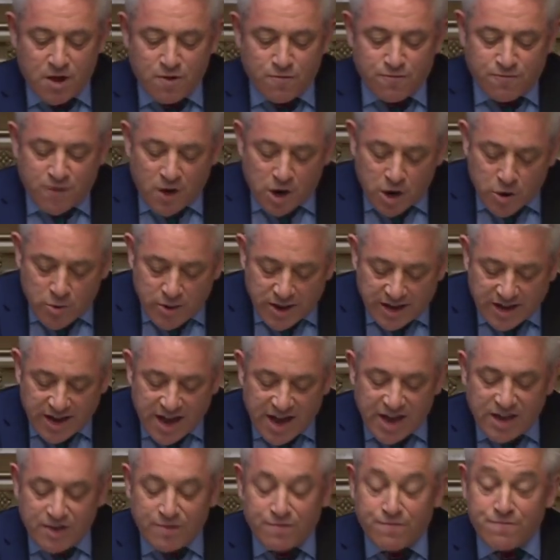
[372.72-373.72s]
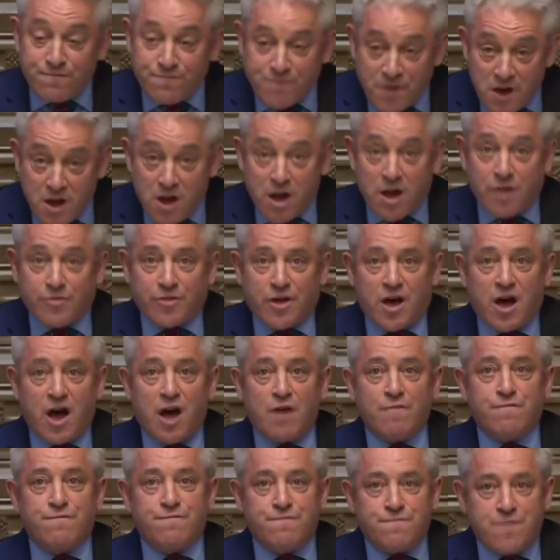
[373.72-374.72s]
following a
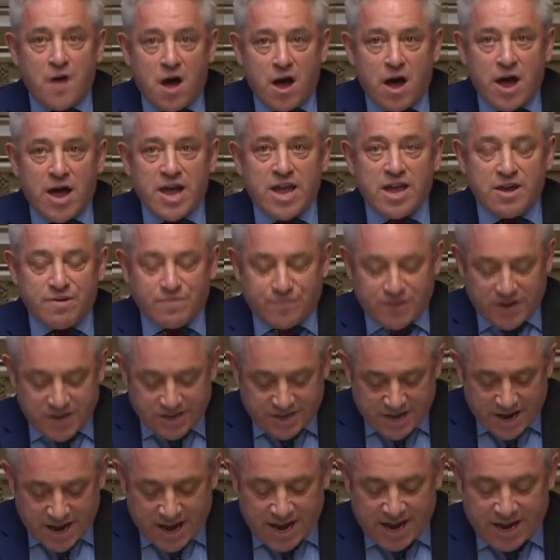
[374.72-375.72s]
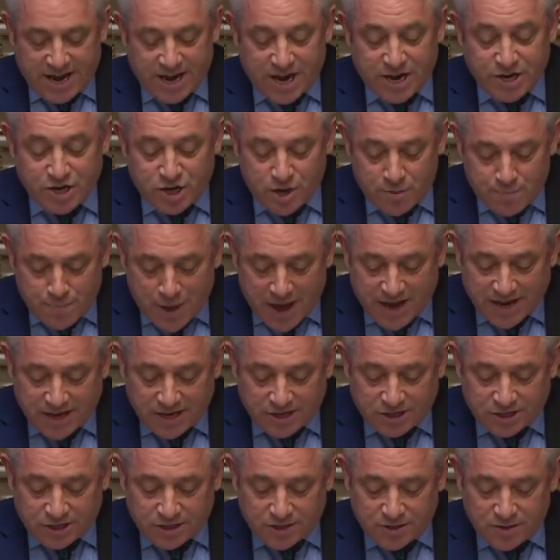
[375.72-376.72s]
further 5-day
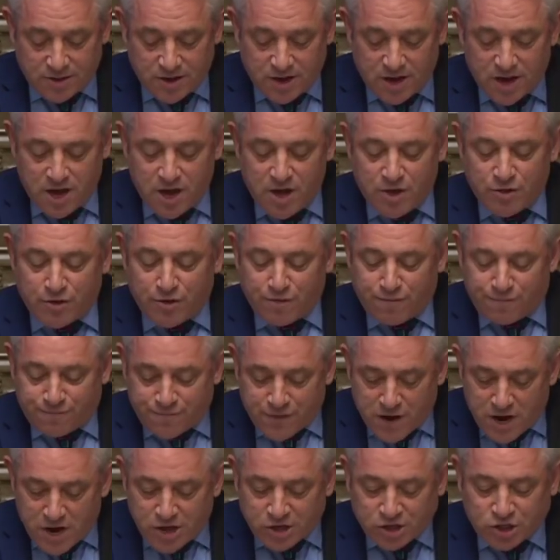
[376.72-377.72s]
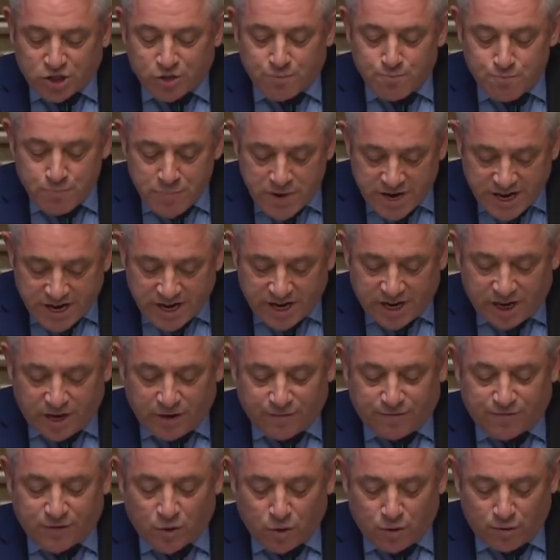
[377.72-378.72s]
debate, the first
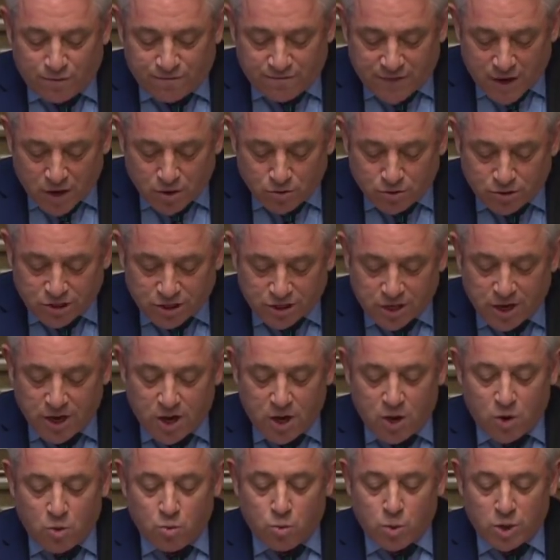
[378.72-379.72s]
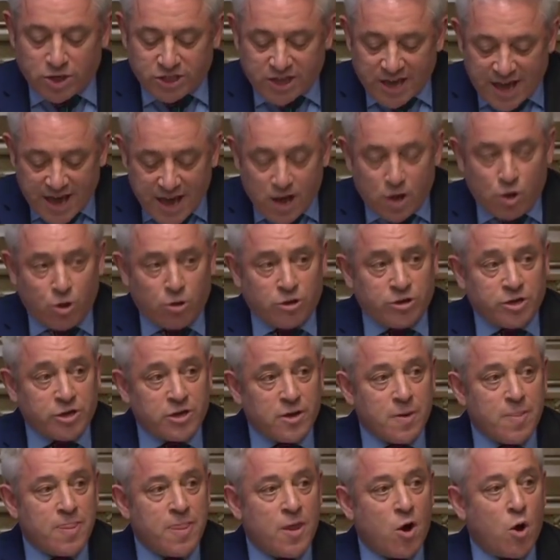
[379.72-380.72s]
meaningful vote was held
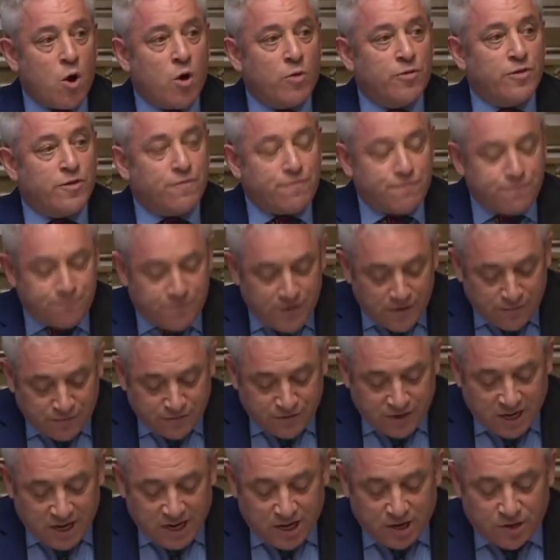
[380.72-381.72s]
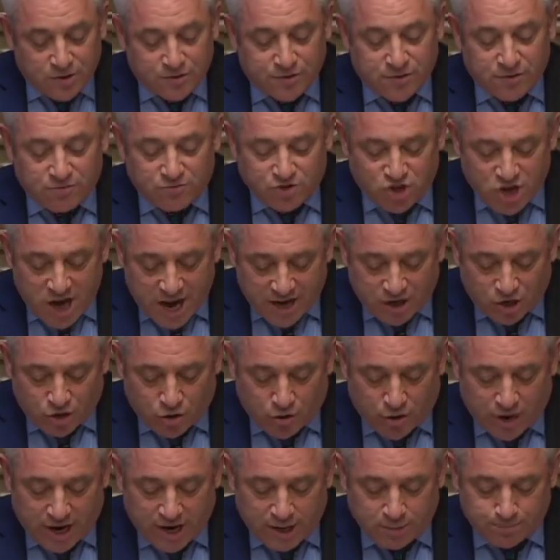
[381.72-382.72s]
on the 15th of
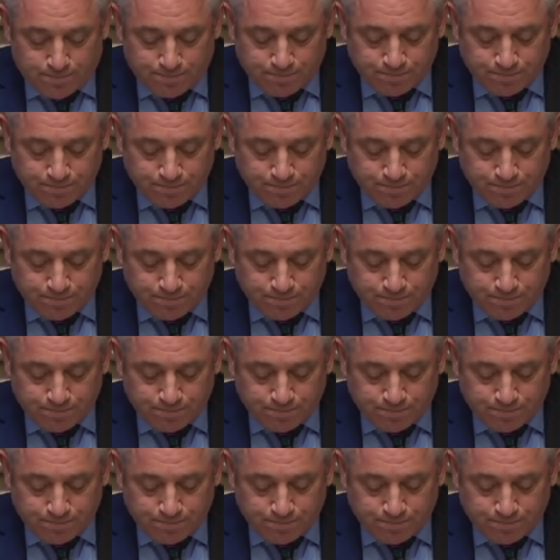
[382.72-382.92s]
January,